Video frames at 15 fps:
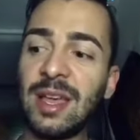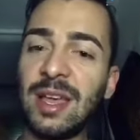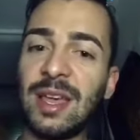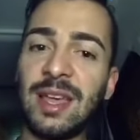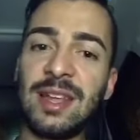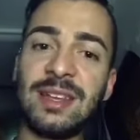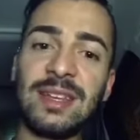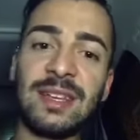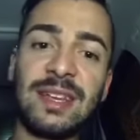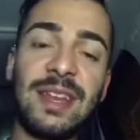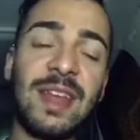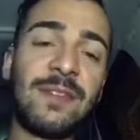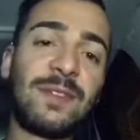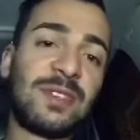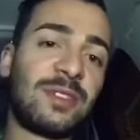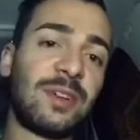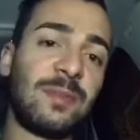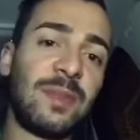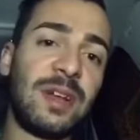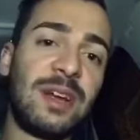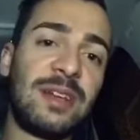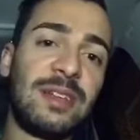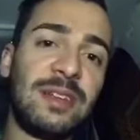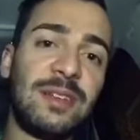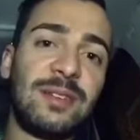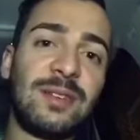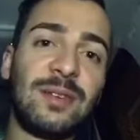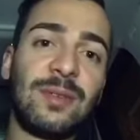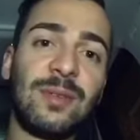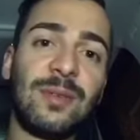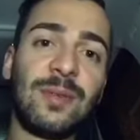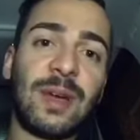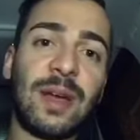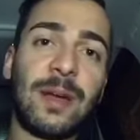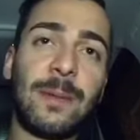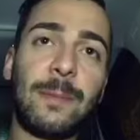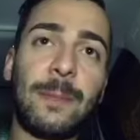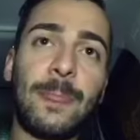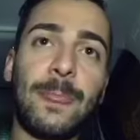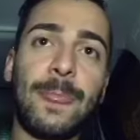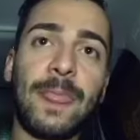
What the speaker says: And never stop learning, you know.